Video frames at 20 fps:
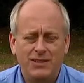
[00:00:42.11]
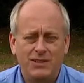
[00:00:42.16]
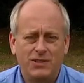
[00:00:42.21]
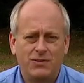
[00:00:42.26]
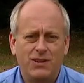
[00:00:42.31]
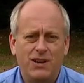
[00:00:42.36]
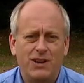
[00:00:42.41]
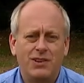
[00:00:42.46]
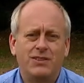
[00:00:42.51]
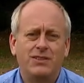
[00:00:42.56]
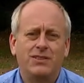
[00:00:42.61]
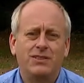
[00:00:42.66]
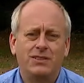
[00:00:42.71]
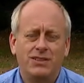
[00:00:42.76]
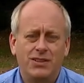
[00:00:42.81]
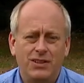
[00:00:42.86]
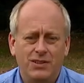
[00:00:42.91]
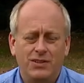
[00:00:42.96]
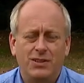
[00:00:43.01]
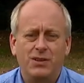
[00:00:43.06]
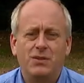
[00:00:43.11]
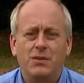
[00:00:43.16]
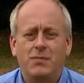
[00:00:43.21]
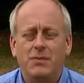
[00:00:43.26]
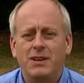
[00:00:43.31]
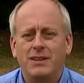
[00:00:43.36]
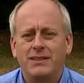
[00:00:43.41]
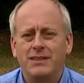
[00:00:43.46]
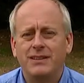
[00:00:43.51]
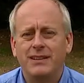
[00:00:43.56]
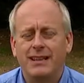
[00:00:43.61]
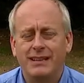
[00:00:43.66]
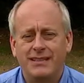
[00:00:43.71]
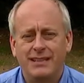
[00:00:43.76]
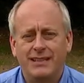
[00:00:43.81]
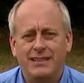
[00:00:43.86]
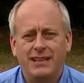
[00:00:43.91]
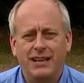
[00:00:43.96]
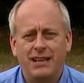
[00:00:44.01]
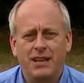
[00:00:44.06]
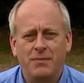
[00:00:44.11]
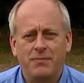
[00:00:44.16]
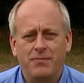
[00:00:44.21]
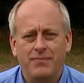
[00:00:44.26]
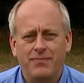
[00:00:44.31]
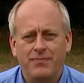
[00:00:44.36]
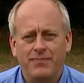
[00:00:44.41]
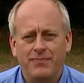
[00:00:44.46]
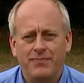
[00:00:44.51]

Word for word: instructions to the person assisting them.